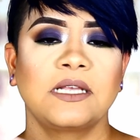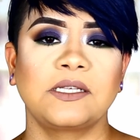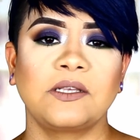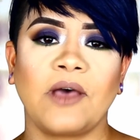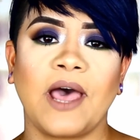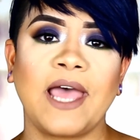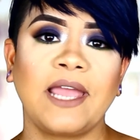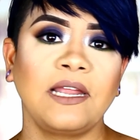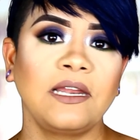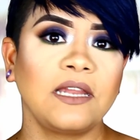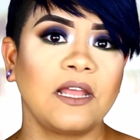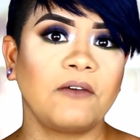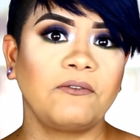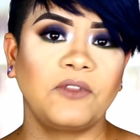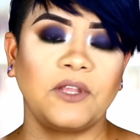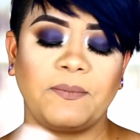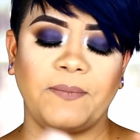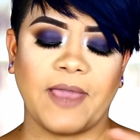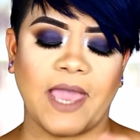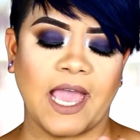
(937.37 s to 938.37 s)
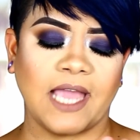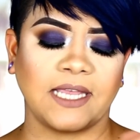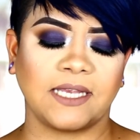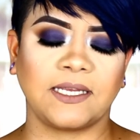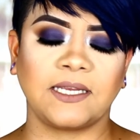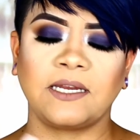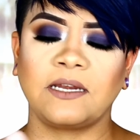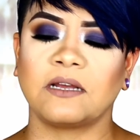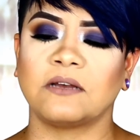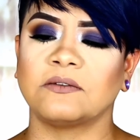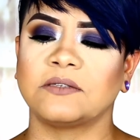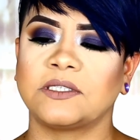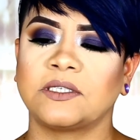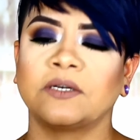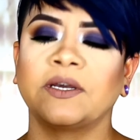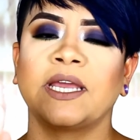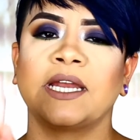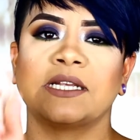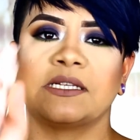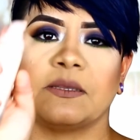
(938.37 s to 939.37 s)
So I love the packaging.
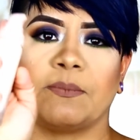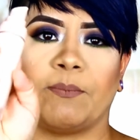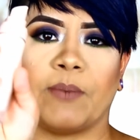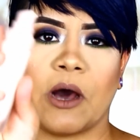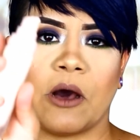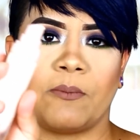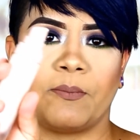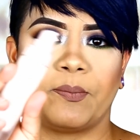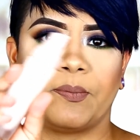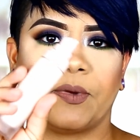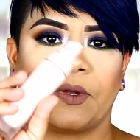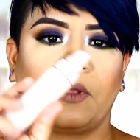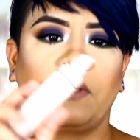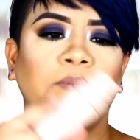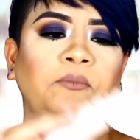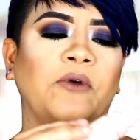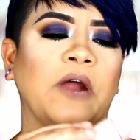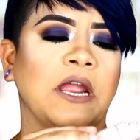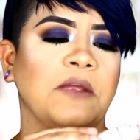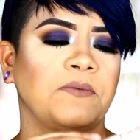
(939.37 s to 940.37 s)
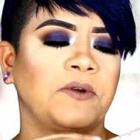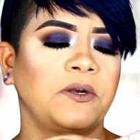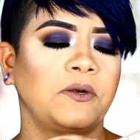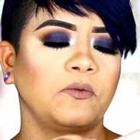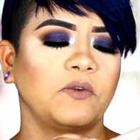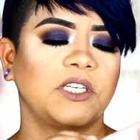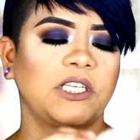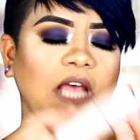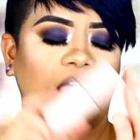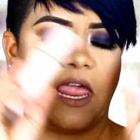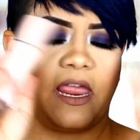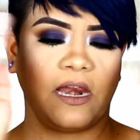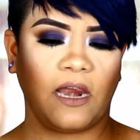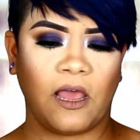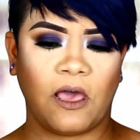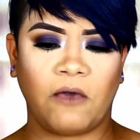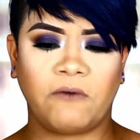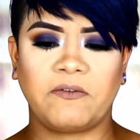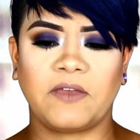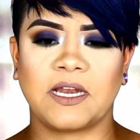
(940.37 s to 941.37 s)
Also, it is a pump primer, which I
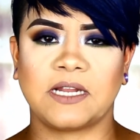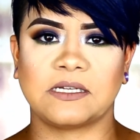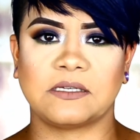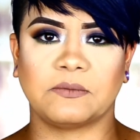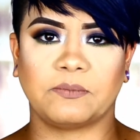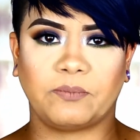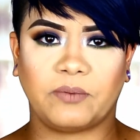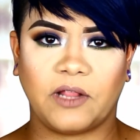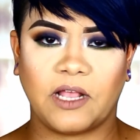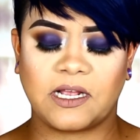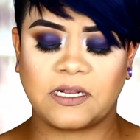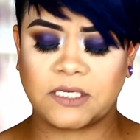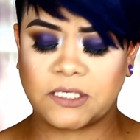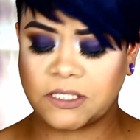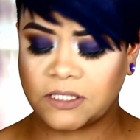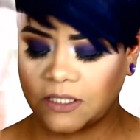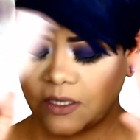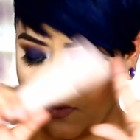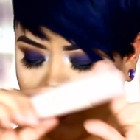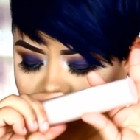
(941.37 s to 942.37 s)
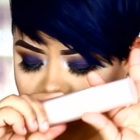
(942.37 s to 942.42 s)
love. It is a plus.